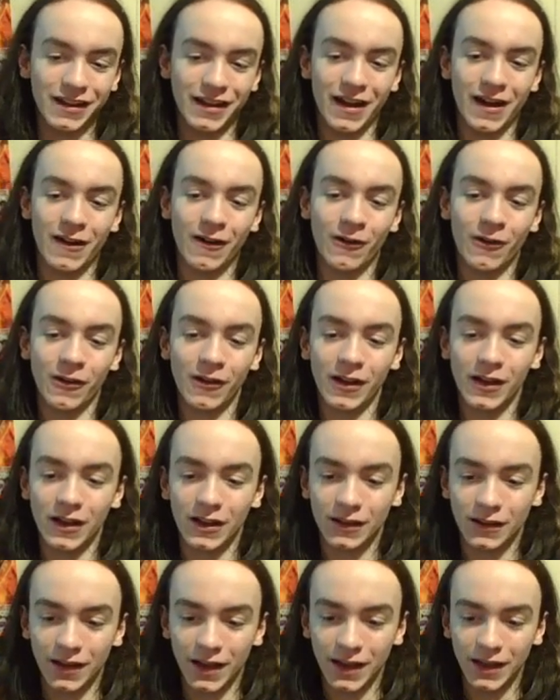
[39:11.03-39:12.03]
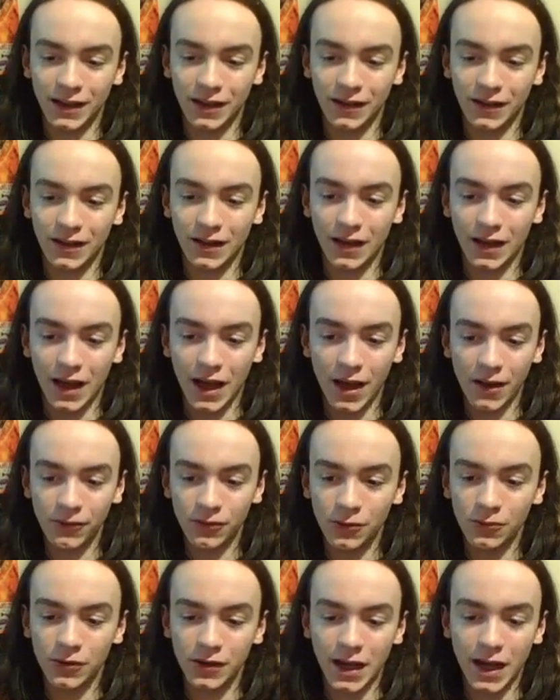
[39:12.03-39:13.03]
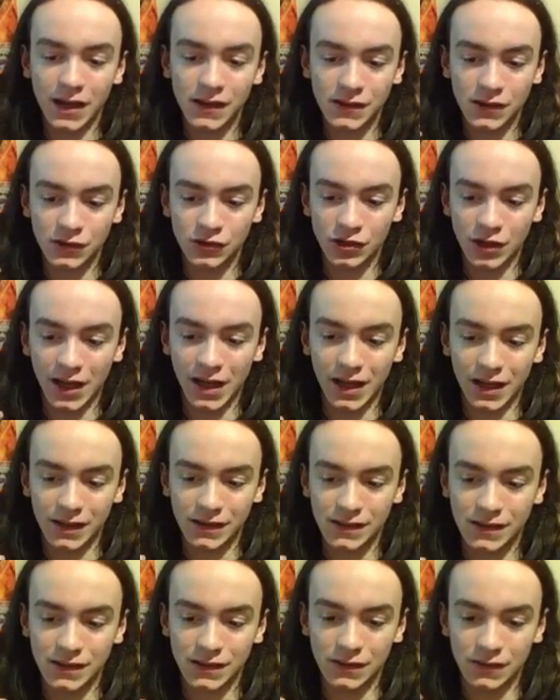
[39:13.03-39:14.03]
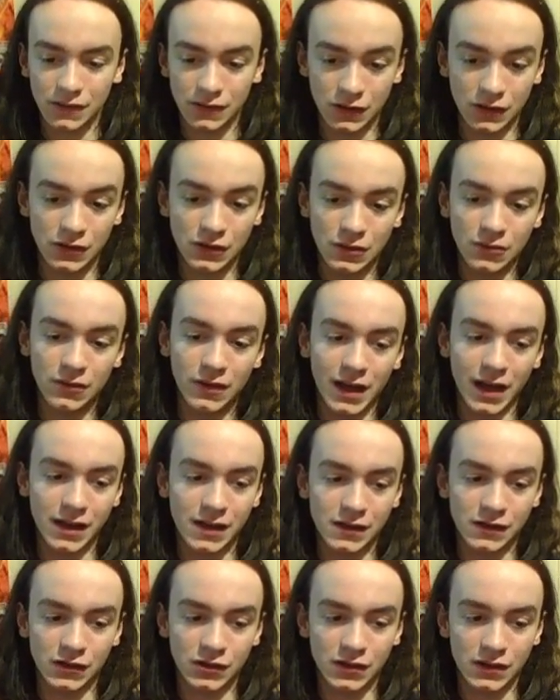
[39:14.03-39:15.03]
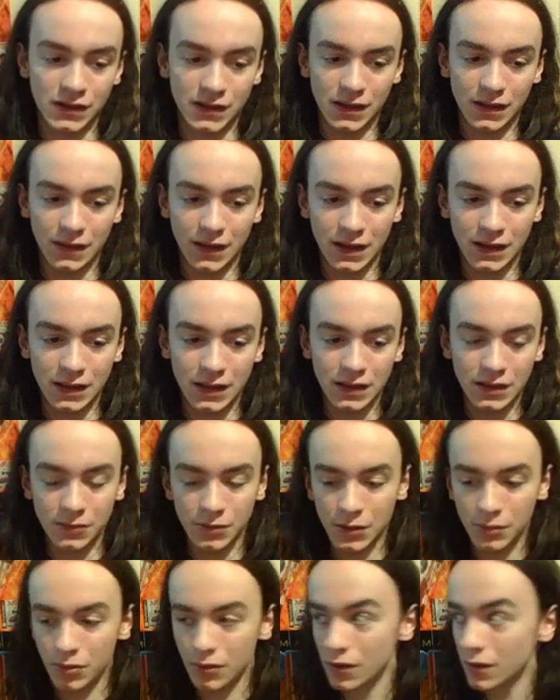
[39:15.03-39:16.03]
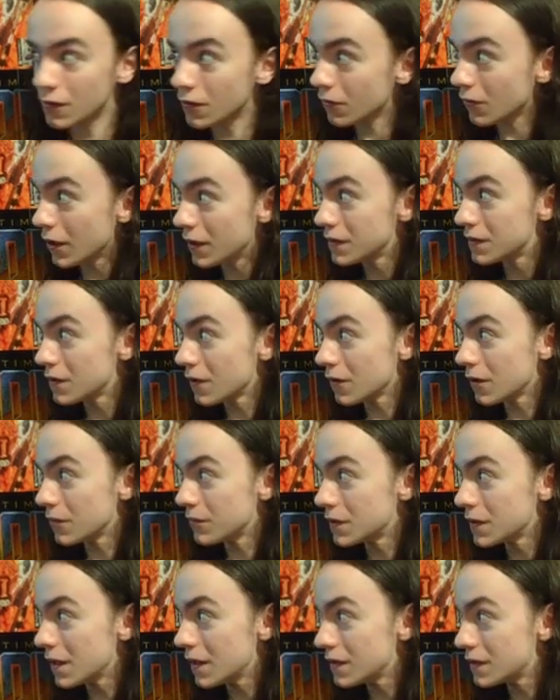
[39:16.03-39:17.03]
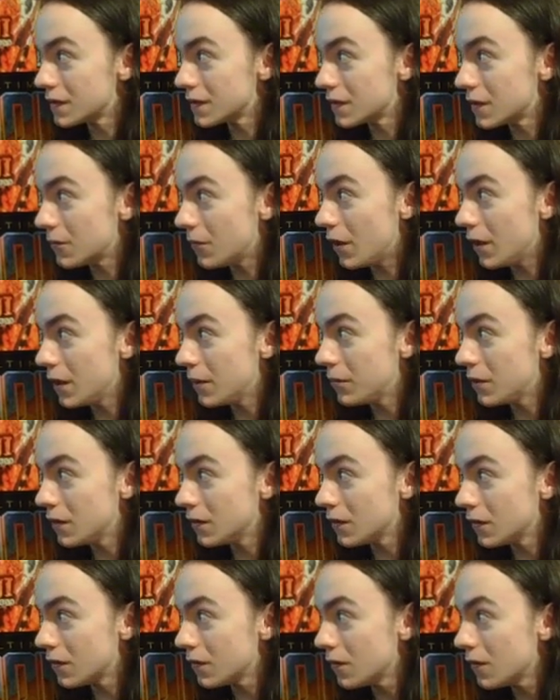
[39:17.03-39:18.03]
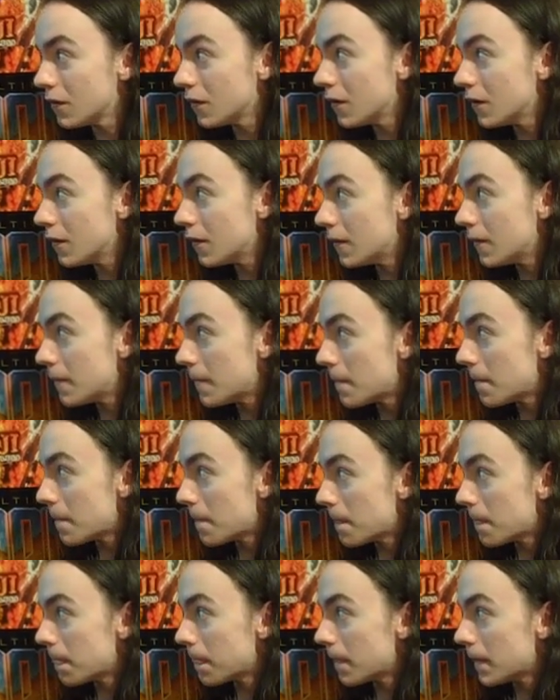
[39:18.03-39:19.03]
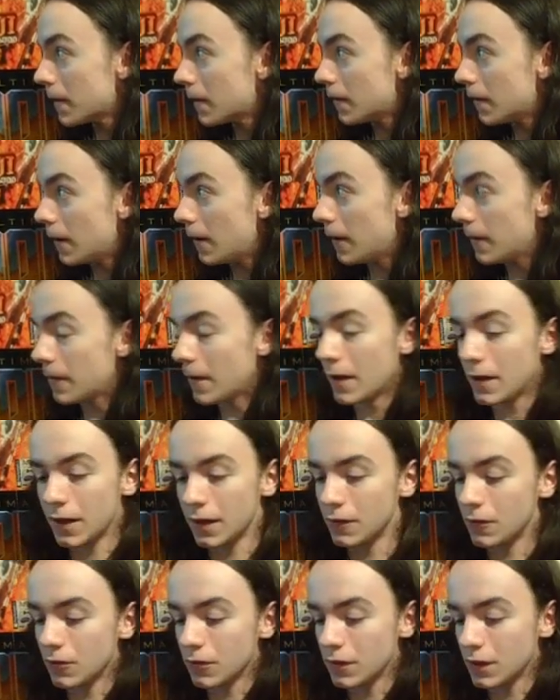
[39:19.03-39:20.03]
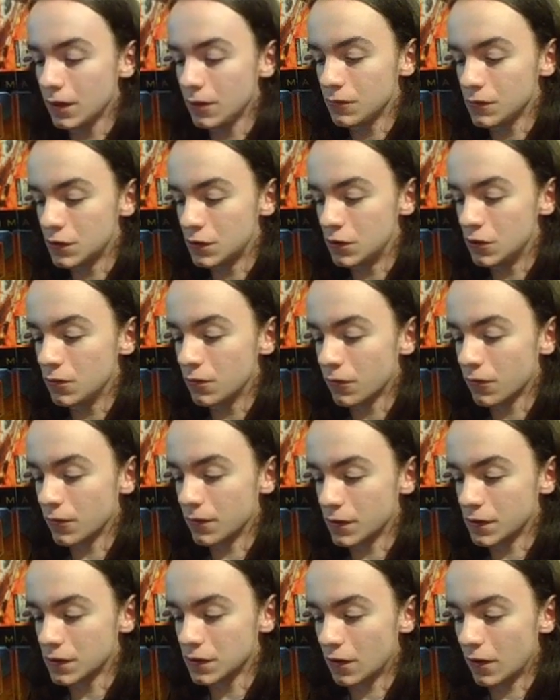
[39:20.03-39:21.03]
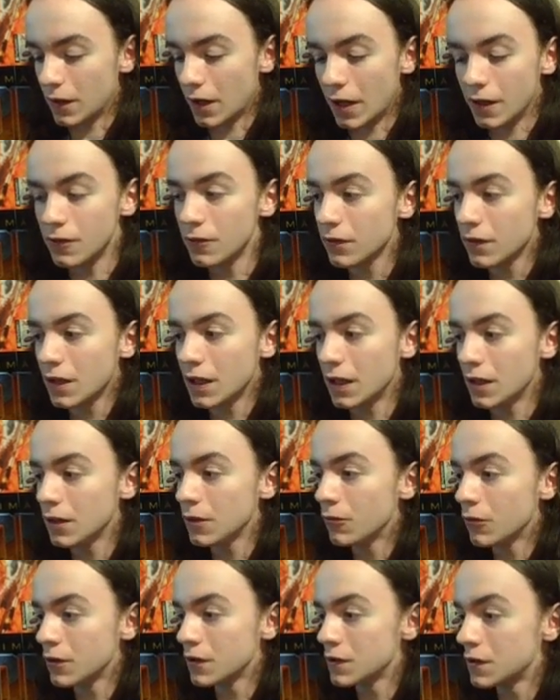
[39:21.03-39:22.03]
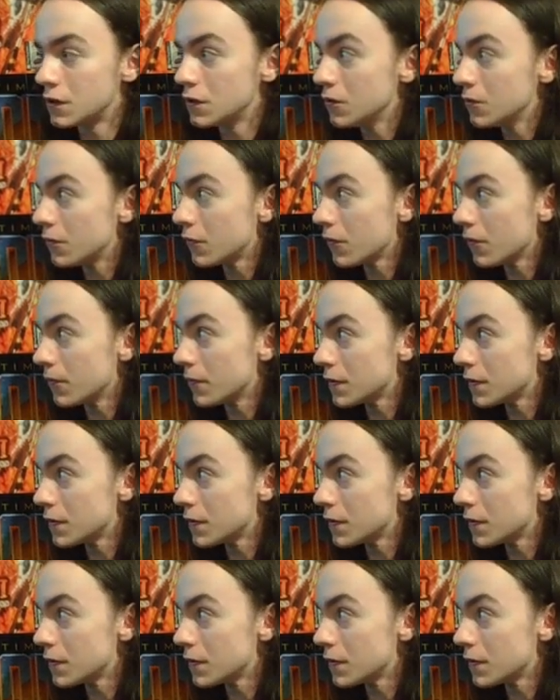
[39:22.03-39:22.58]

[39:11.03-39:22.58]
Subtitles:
Like, everyone has a chance to do that, it's just that they need to be put in the right circumstances, in my opinion. I don't think he was doomed from the start. I don't think anyone is doomed from the start.